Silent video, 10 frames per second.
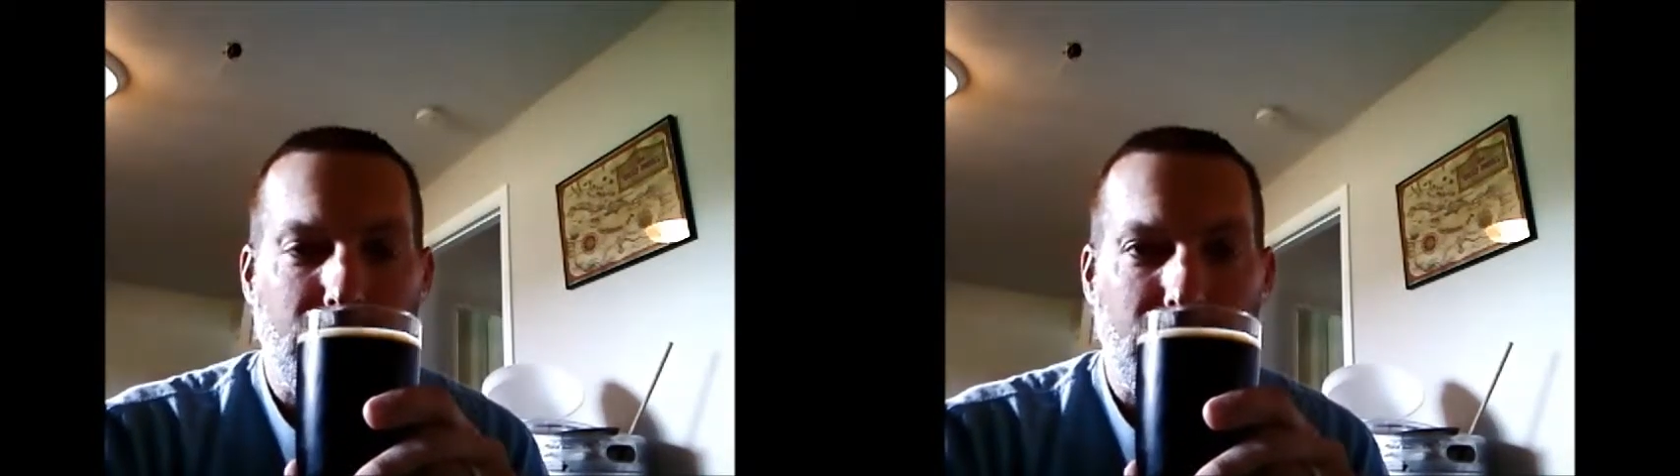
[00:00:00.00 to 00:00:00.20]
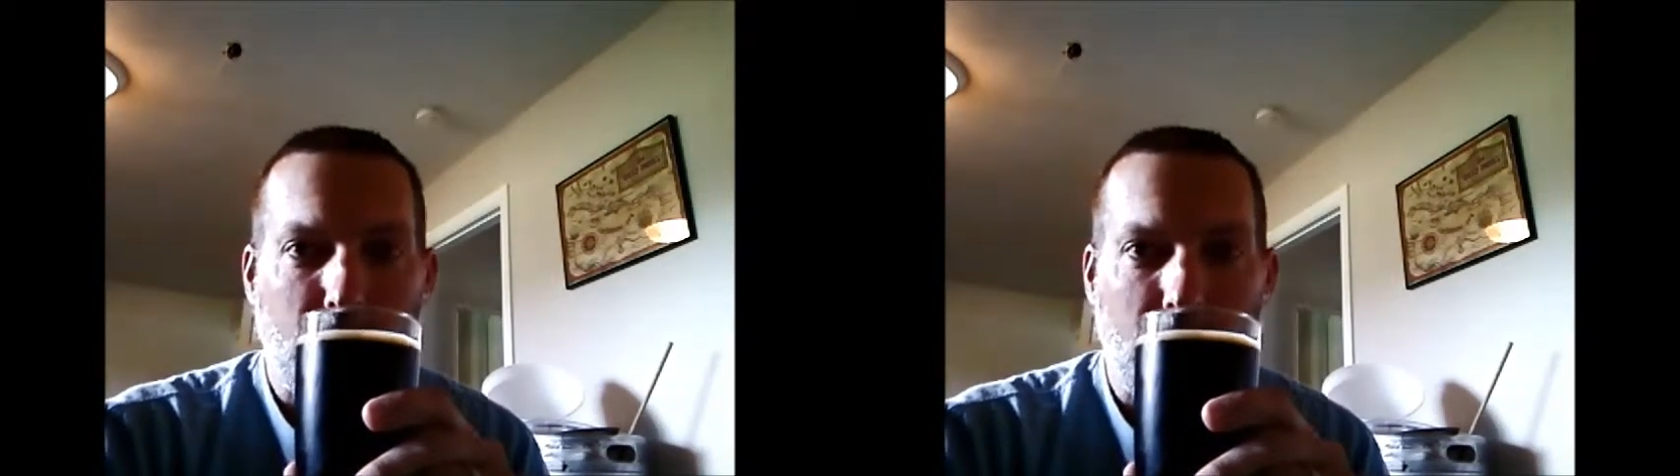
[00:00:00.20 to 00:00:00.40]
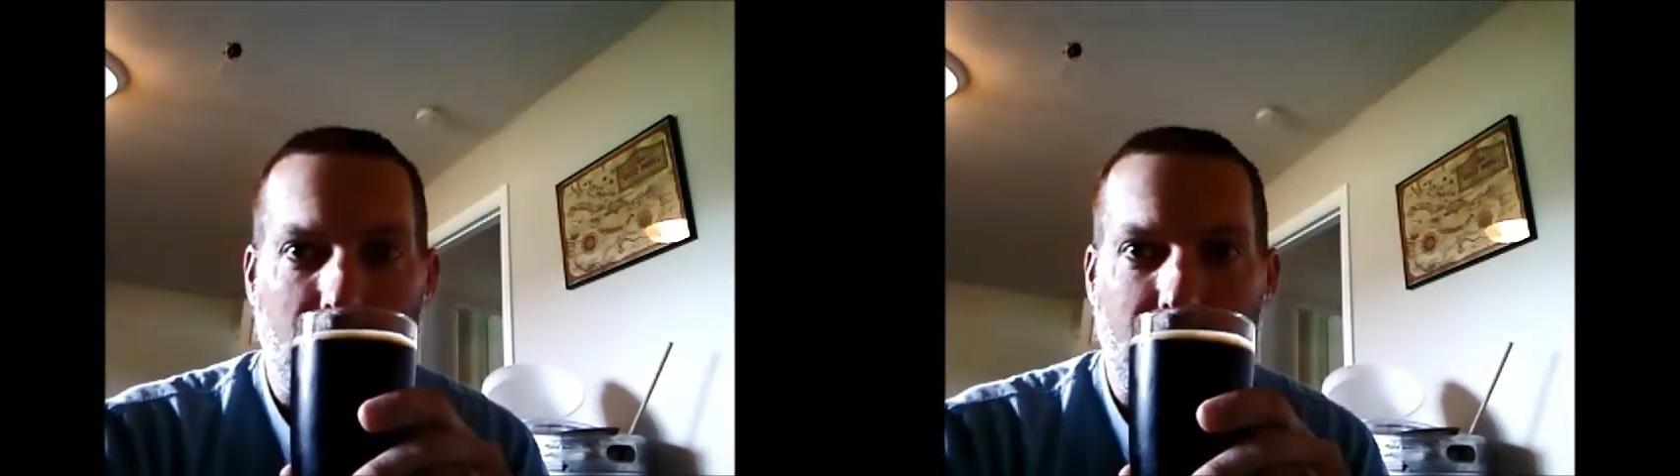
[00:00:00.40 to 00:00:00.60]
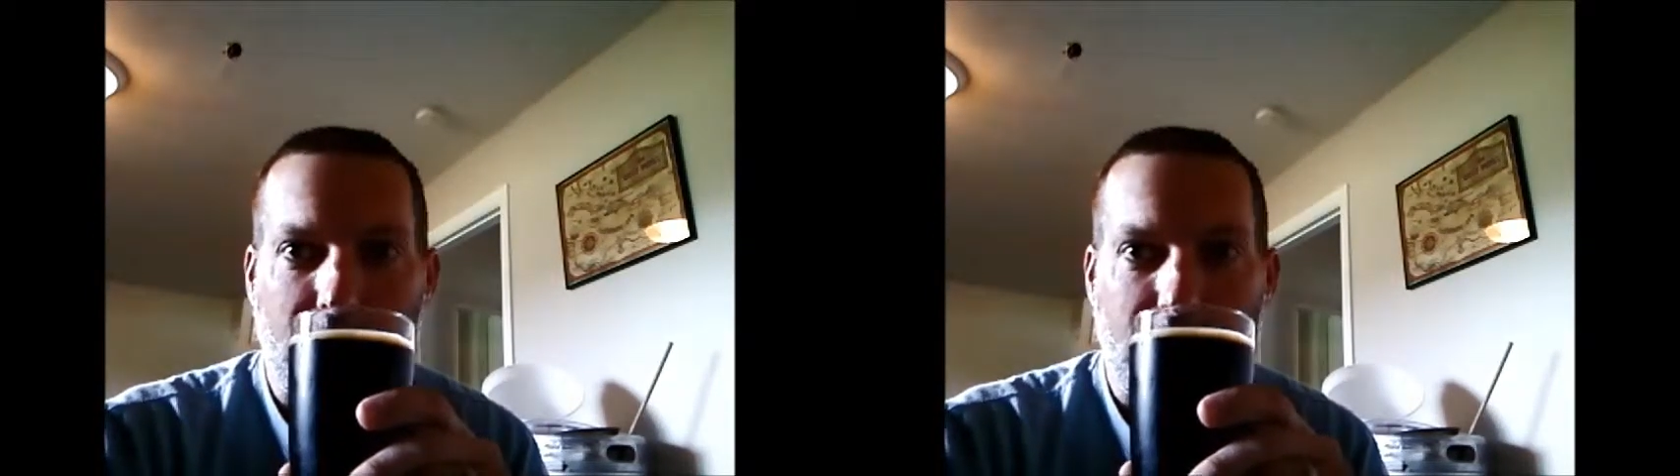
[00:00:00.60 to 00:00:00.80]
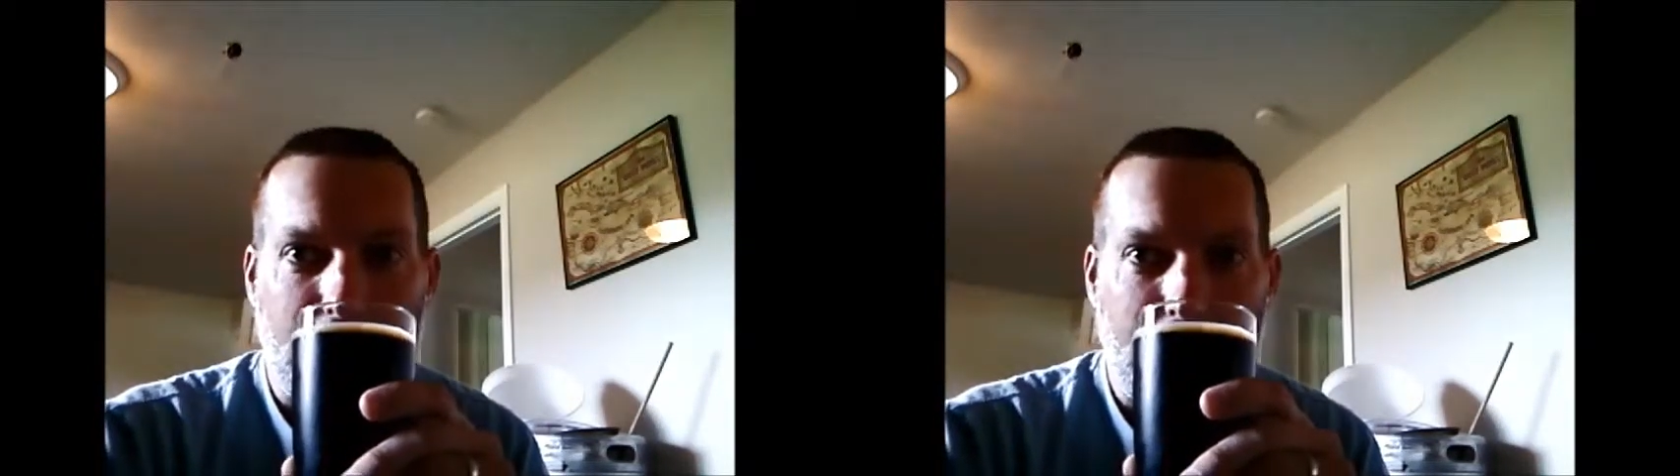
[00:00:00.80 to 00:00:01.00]
bit of
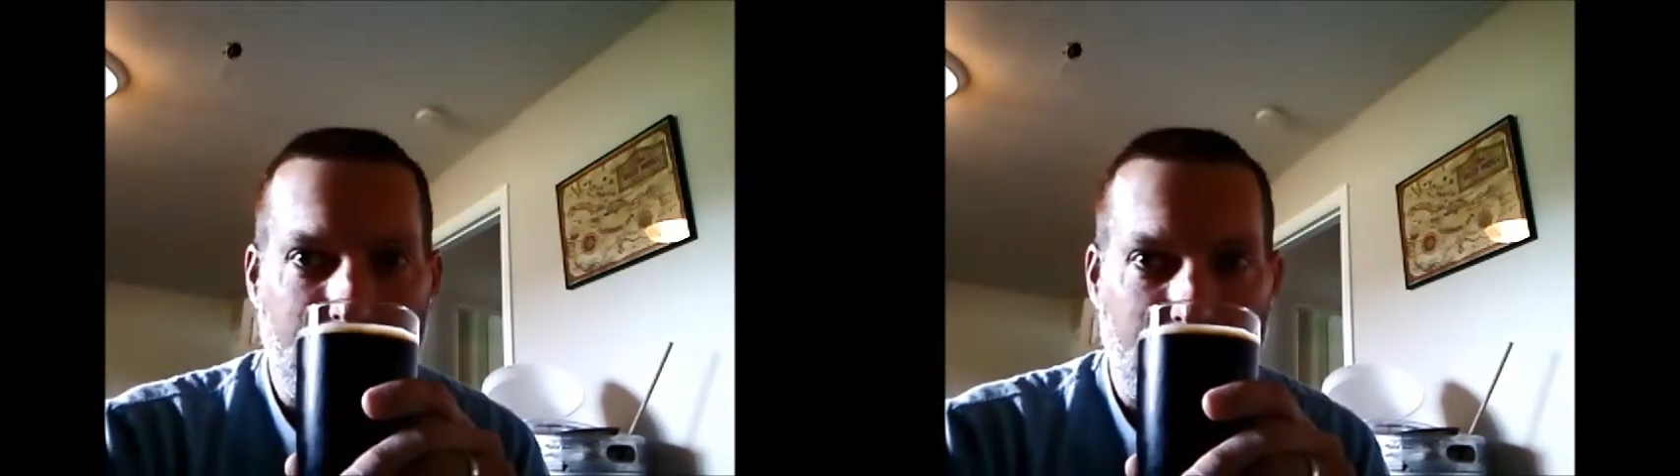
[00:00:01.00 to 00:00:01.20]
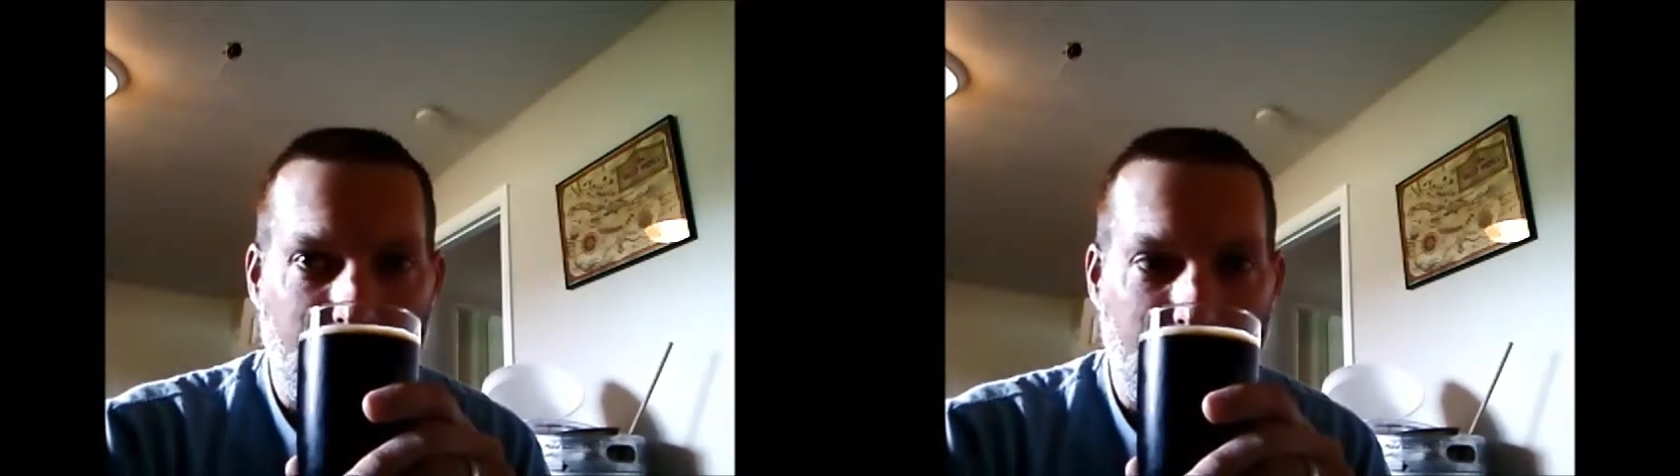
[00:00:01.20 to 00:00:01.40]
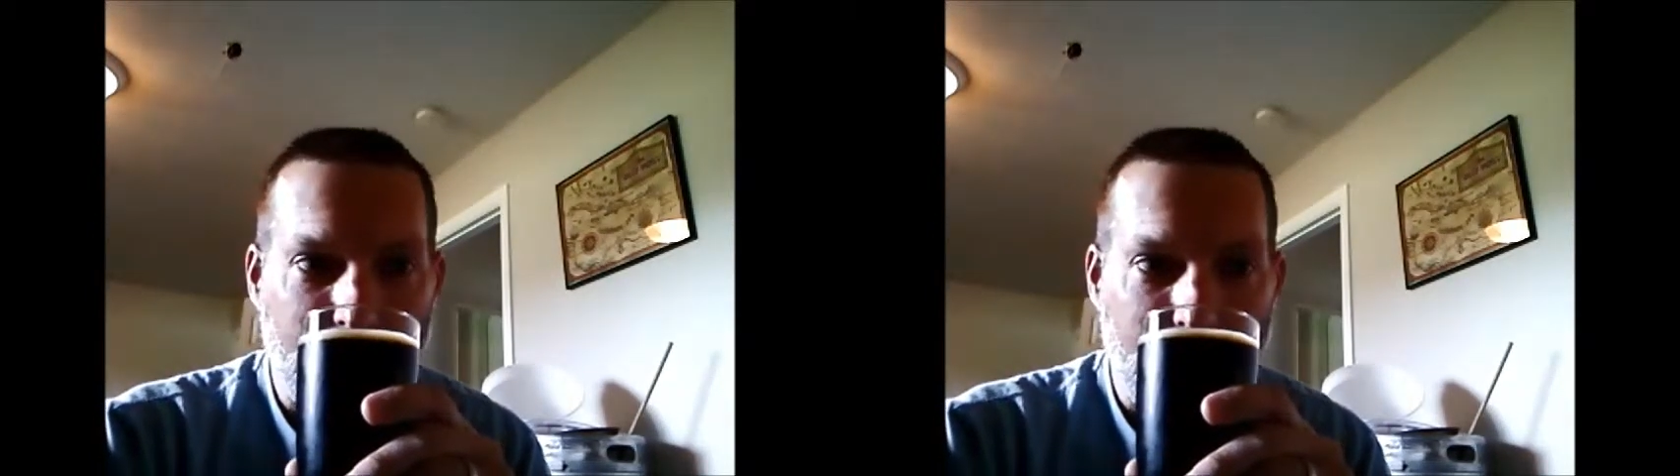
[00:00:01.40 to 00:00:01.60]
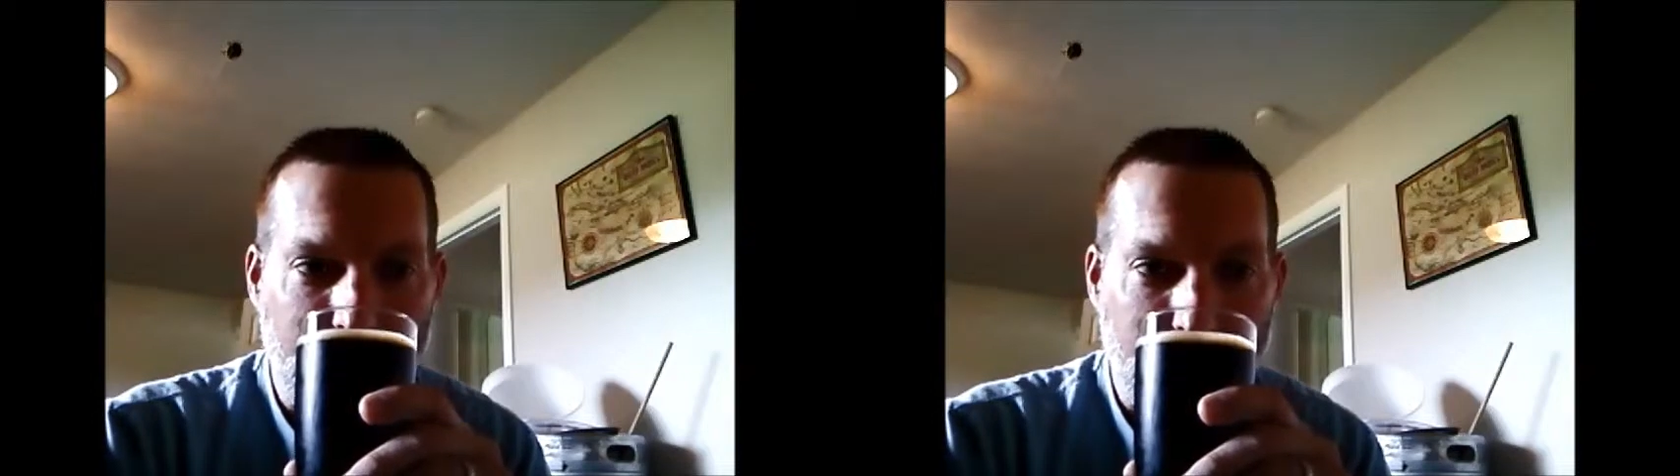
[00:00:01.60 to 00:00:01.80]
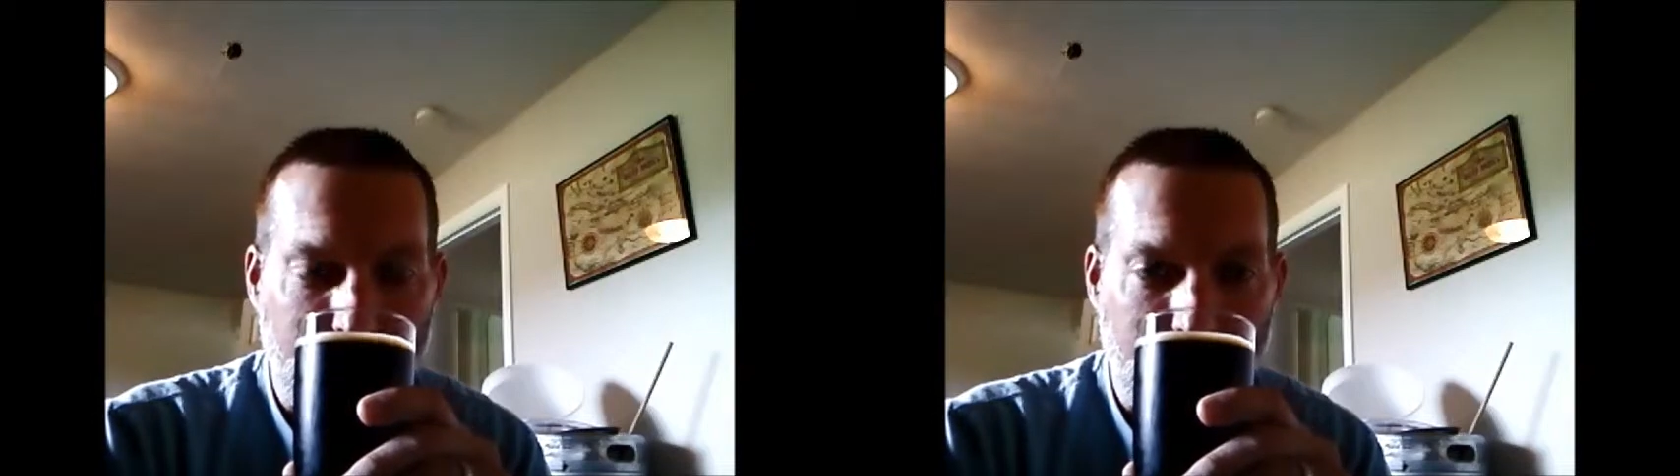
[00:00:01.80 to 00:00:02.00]
chocolate and lots of coffee I
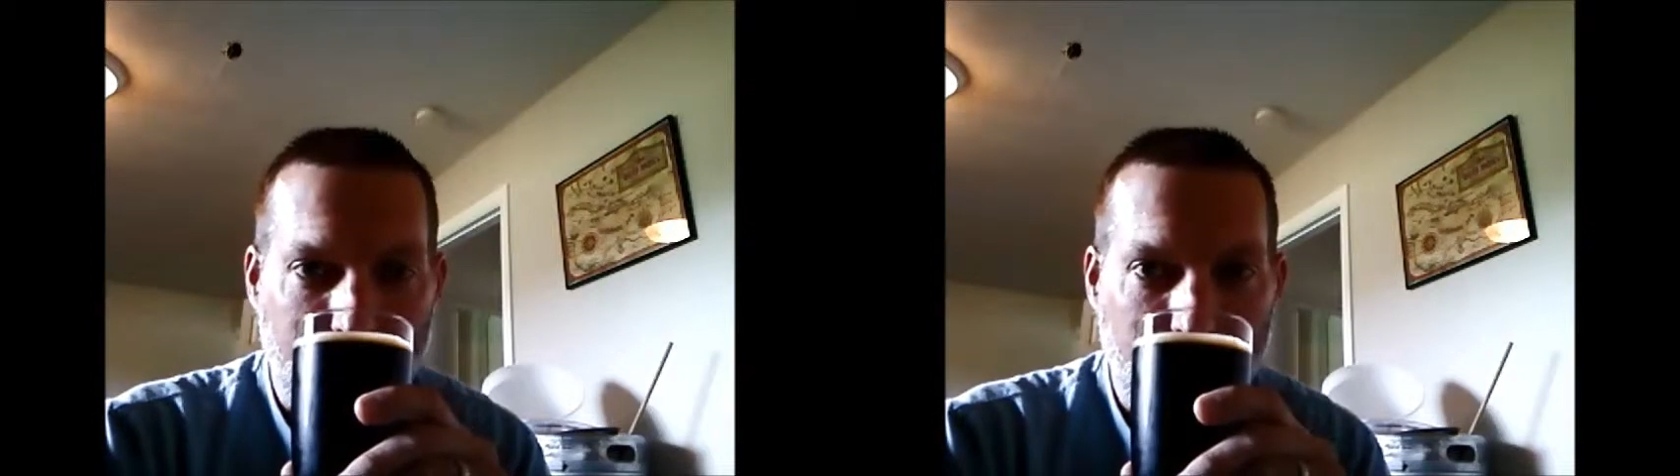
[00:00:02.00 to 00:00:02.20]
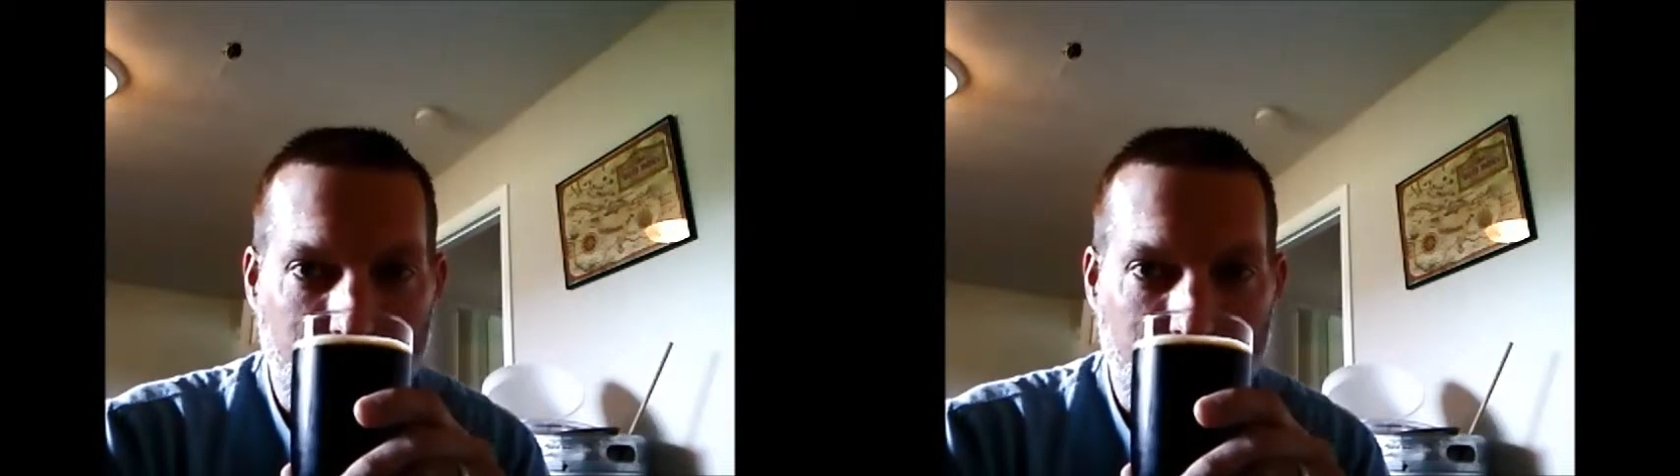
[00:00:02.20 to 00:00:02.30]
smell.